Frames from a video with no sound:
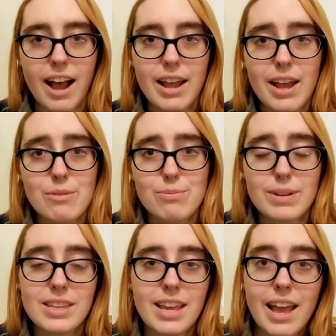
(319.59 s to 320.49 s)
I, I,
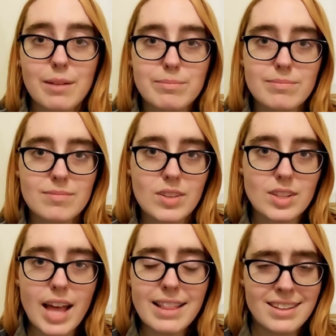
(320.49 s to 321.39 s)
really am
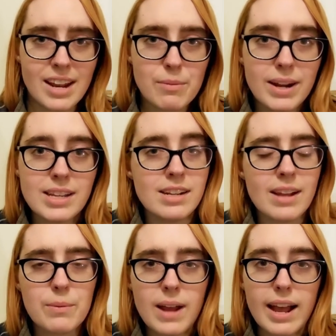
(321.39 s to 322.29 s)
glad that I read it.
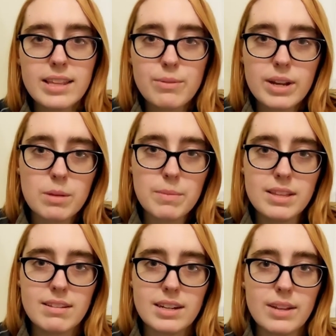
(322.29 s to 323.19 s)
And I would highly
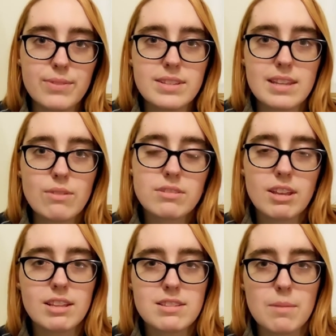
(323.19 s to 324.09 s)
recommend it if it sounds
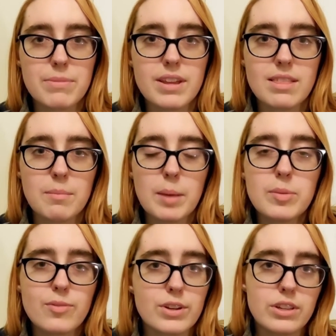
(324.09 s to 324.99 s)
like it's something that might
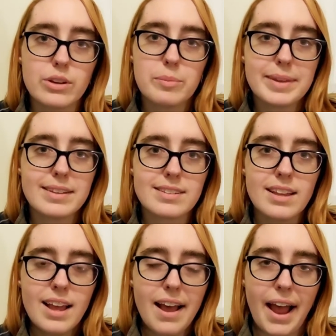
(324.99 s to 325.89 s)
be for you because
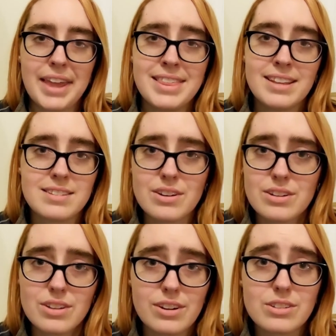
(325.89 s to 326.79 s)
I think
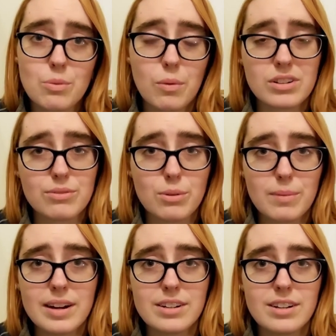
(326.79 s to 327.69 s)
Sara Zarr is a wonderful
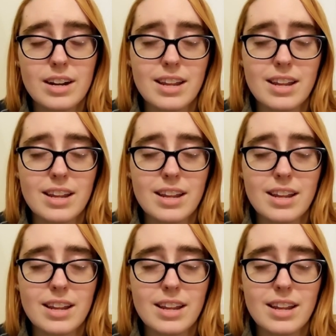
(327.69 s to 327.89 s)
writer.